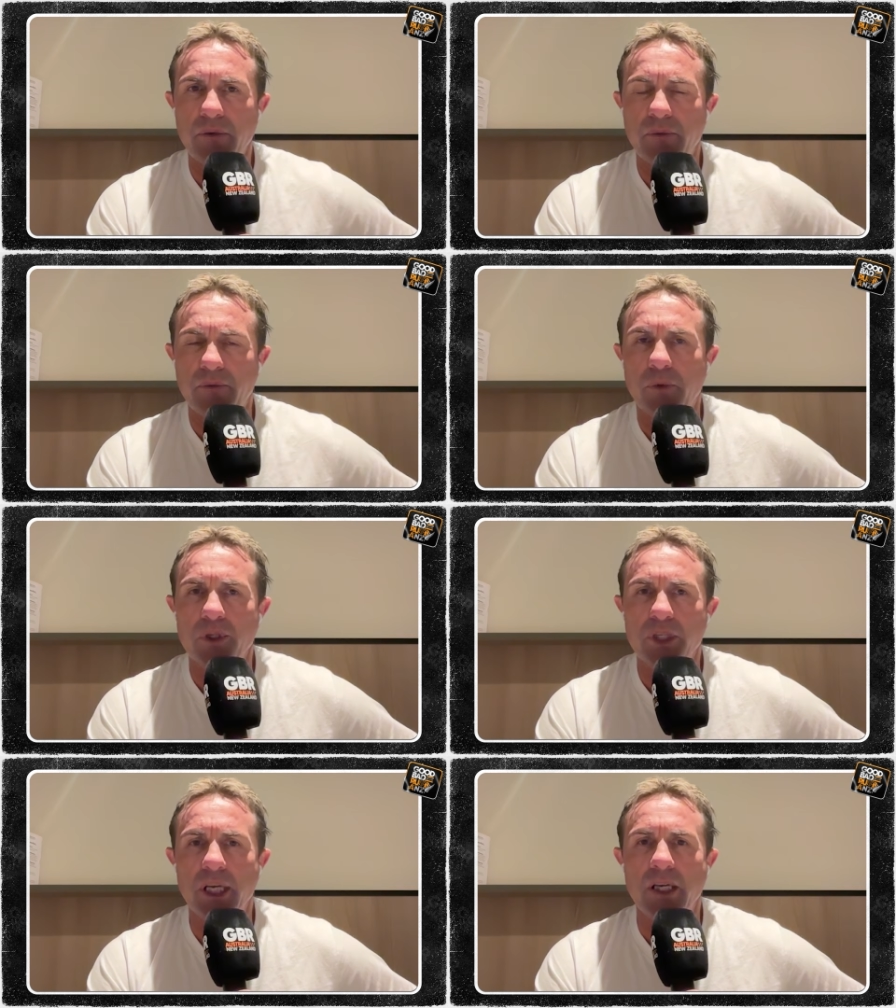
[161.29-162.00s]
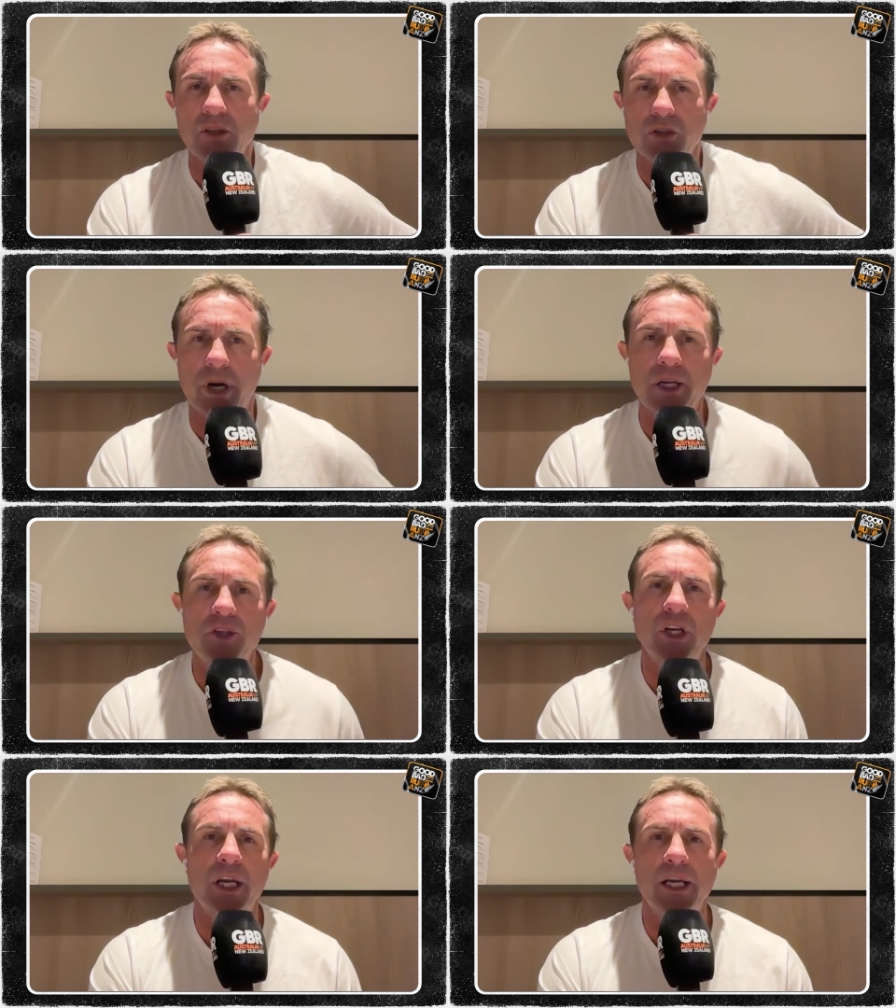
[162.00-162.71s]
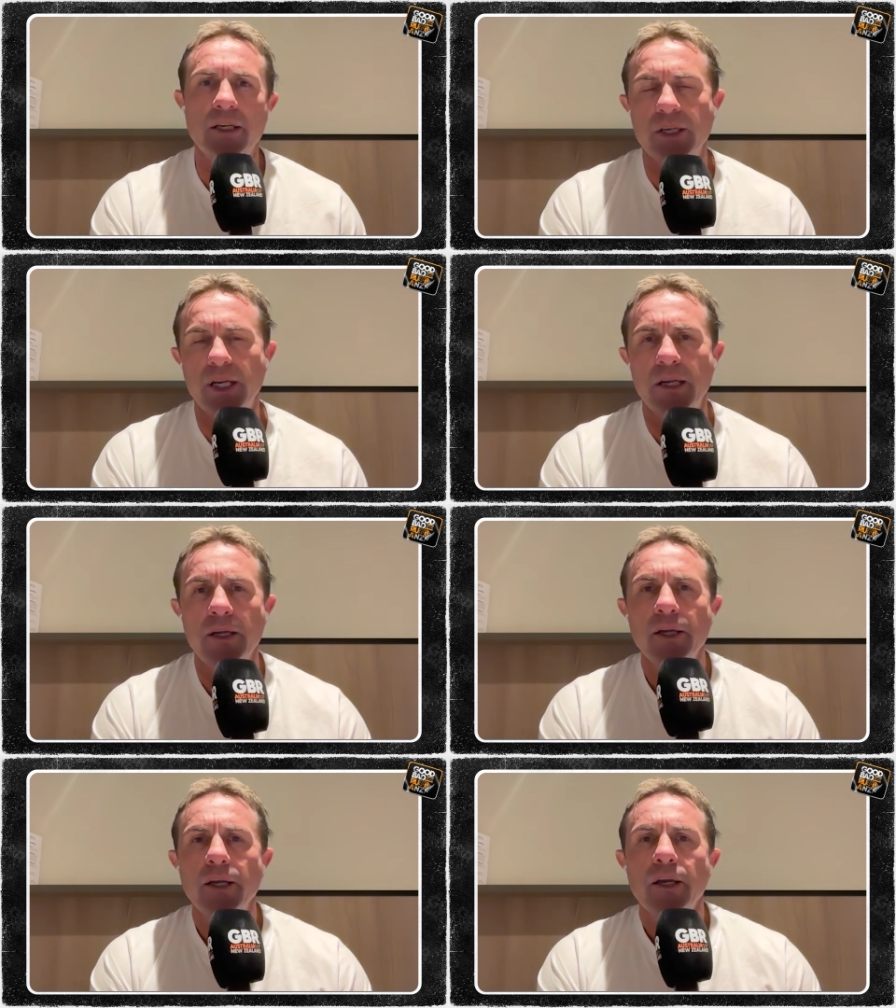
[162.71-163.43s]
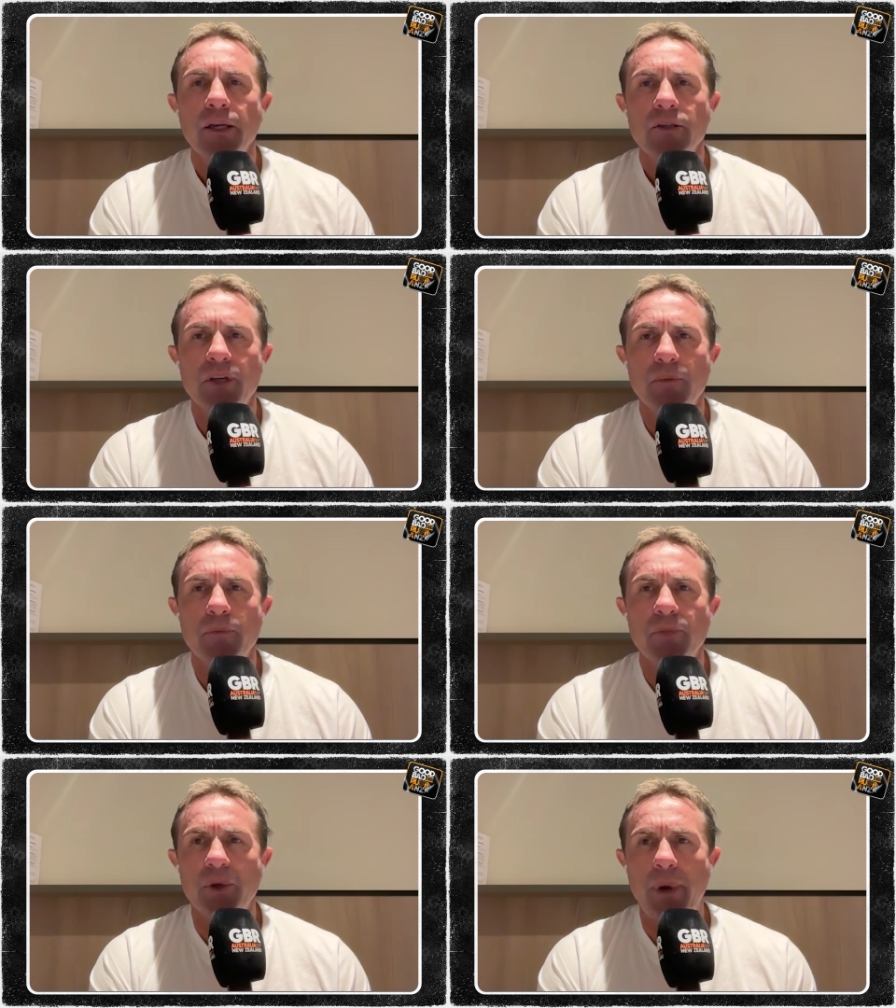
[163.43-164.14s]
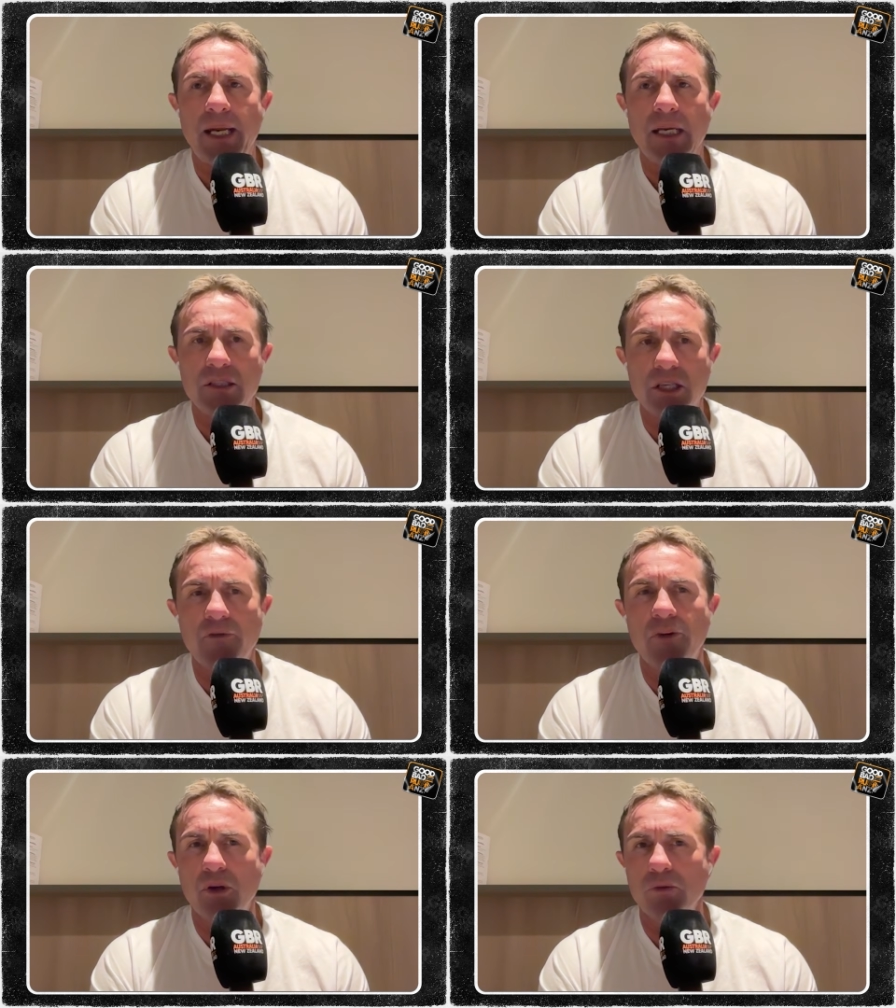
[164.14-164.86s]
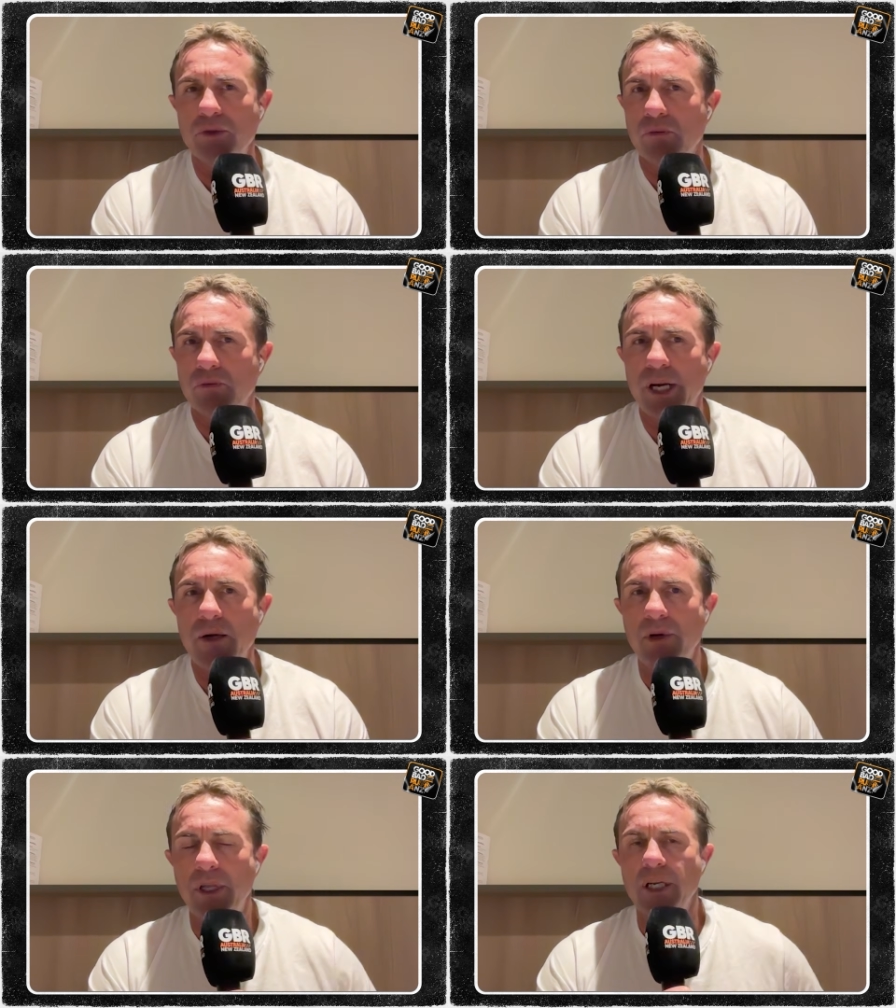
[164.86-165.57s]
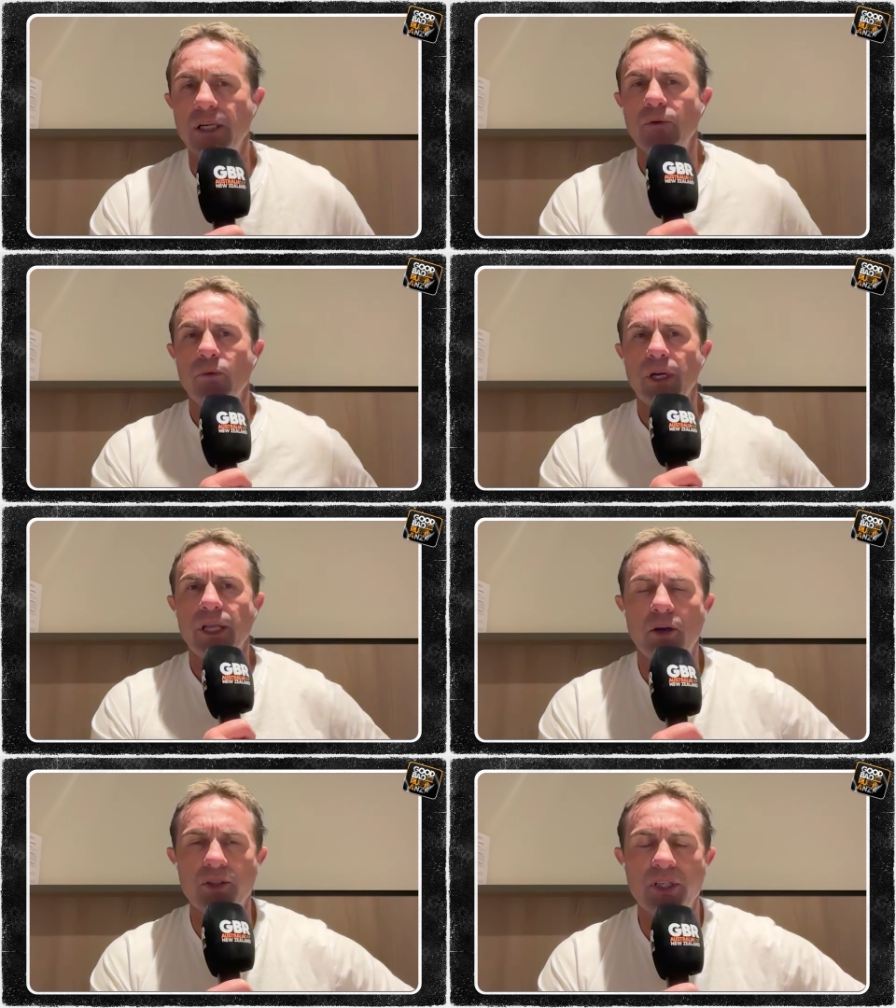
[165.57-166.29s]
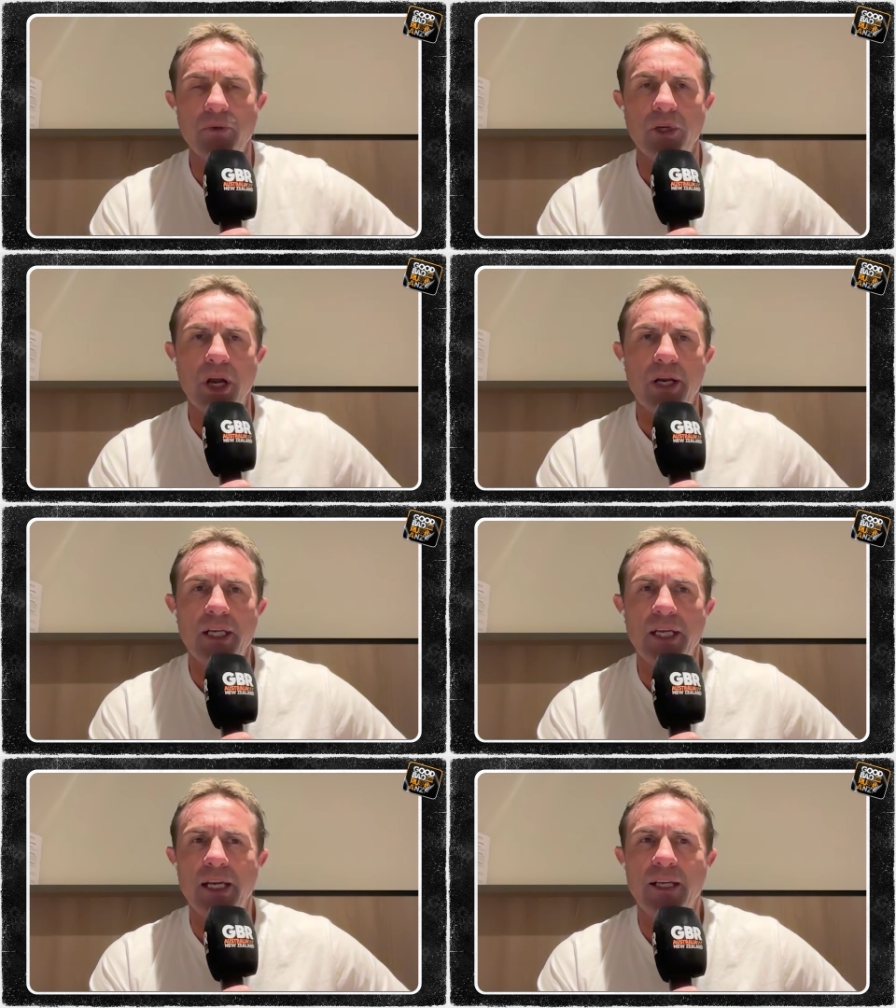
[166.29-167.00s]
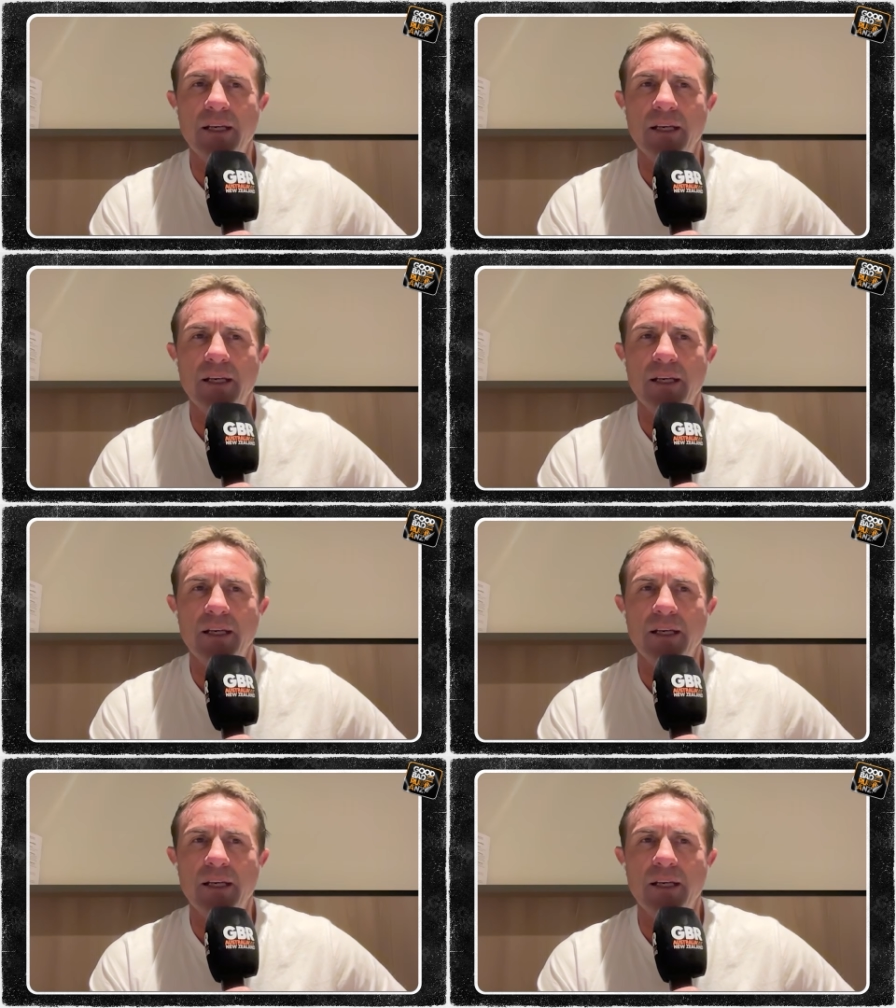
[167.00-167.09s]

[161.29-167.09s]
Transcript: for his kicking strategy and to make it difficult to read where the Aussies were going to kick.